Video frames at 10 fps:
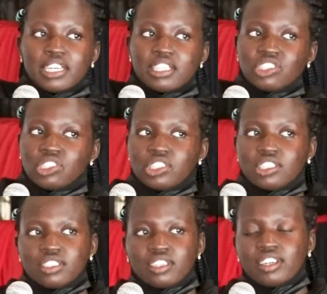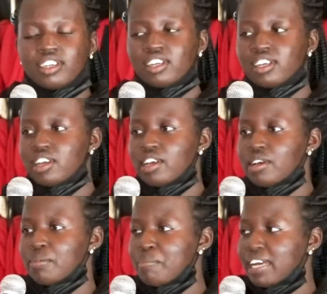packaging,
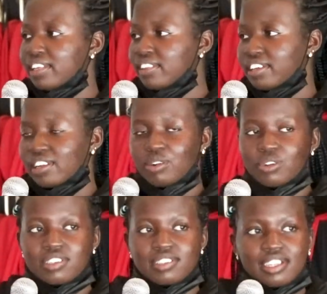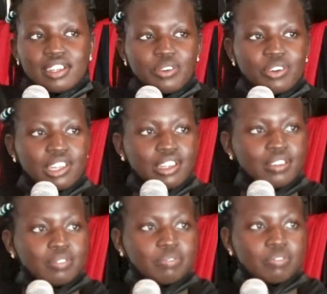buying the clothes and
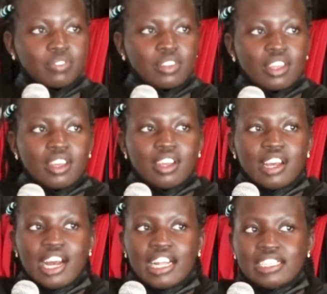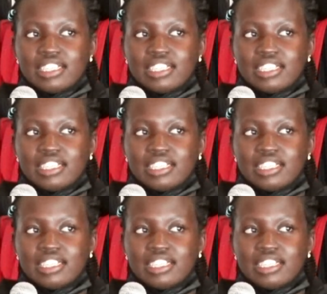all. I'll